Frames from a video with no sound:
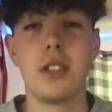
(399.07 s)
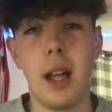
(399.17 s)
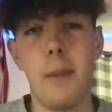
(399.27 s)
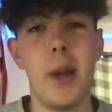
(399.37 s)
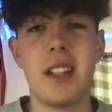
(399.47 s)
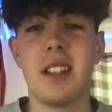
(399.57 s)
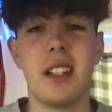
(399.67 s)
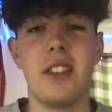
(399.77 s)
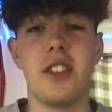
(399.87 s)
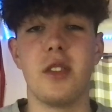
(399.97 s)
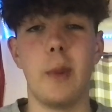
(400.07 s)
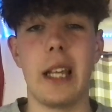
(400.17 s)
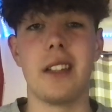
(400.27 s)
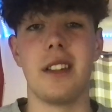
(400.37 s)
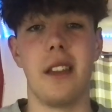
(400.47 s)
So that basically just
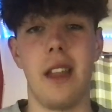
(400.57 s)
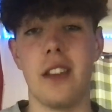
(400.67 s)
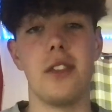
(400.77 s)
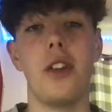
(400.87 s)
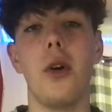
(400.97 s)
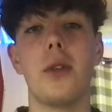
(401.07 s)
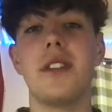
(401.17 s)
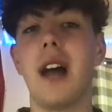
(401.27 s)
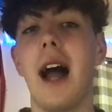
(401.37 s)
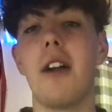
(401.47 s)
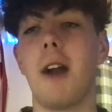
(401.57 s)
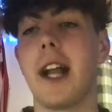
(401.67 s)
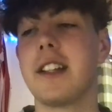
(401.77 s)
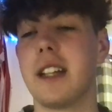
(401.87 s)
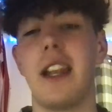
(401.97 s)
means that there's no
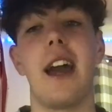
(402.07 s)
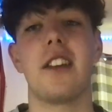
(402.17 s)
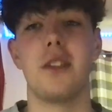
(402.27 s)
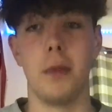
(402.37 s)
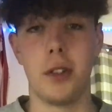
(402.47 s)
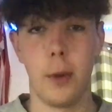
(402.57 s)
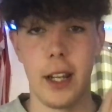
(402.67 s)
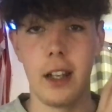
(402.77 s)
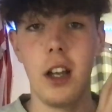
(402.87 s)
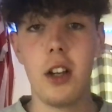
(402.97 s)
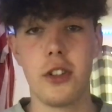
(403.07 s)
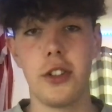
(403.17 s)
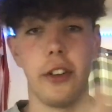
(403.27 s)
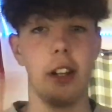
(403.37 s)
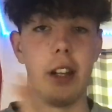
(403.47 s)
direct connection between
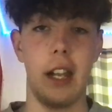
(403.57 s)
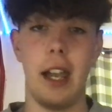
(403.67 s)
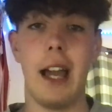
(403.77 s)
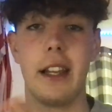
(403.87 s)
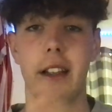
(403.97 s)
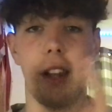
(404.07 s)
Sunderland and Nike.